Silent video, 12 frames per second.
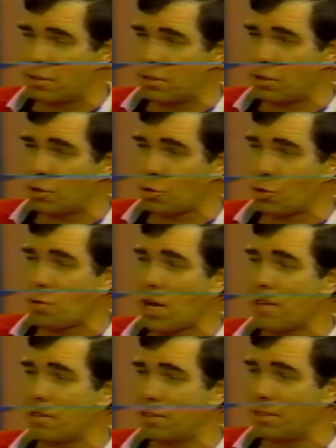they're true
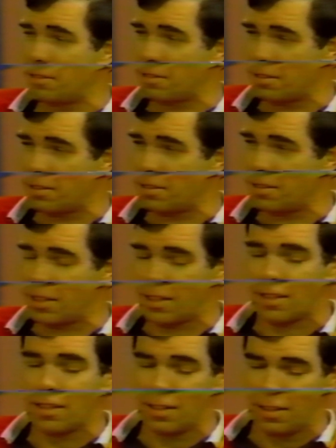athletes, and
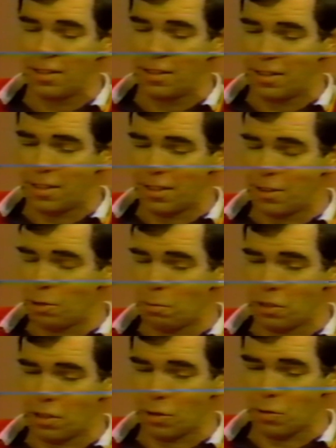they'll
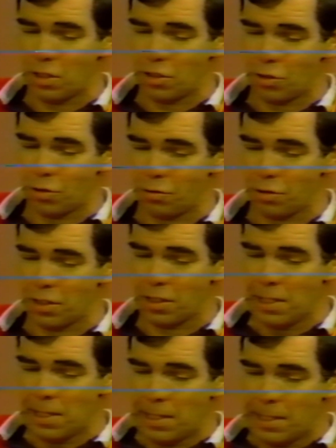put on quite a show for you.
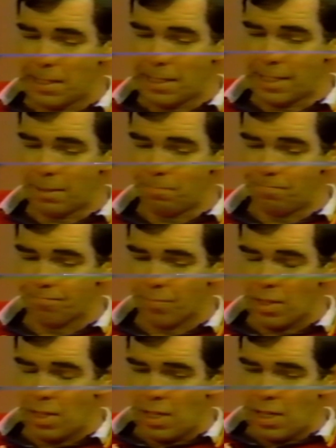
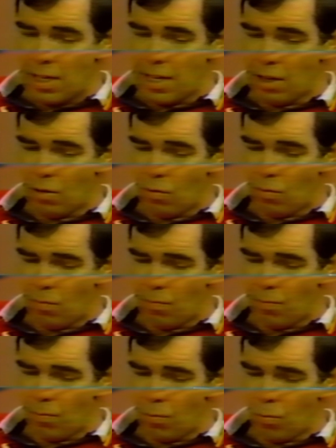Now,
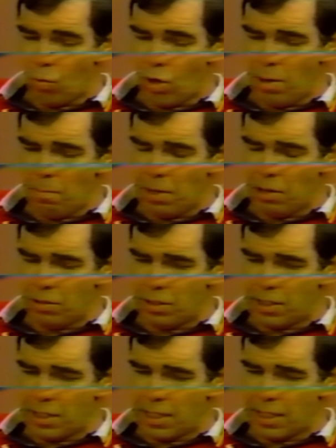what
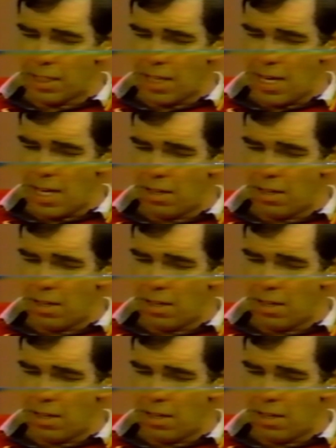about Ken,